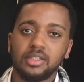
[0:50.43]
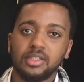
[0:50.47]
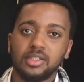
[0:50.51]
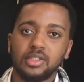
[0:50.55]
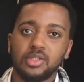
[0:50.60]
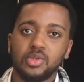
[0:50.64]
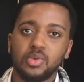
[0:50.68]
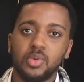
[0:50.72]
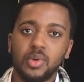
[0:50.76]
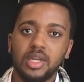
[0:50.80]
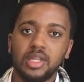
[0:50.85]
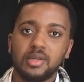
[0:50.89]
in
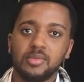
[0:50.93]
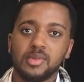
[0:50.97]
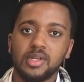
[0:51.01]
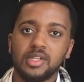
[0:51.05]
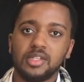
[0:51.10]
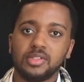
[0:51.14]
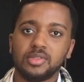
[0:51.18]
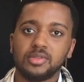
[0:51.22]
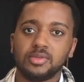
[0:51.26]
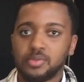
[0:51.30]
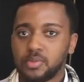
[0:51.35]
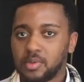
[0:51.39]
20
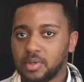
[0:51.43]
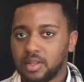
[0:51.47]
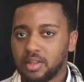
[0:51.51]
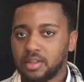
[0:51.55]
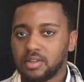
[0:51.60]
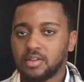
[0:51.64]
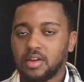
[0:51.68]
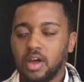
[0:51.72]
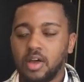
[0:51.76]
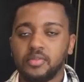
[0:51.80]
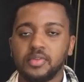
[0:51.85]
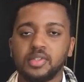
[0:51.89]
minutes with
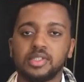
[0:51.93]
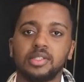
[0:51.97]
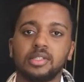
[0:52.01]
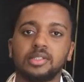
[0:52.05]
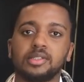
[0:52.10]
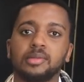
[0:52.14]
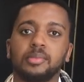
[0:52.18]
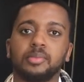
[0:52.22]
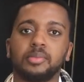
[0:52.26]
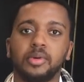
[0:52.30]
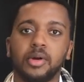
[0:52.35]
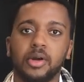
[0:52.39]
obviously
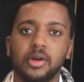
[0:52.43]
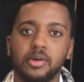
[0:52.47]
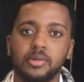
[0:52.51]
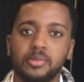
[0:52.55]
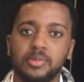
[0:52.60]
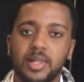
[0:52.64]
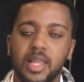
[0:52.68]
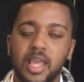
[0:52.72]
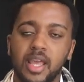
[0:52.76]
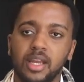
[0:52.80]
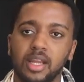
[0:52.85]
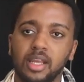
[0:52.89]
some prior
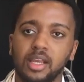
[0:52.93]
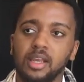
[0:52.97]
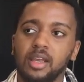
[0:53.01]
planning.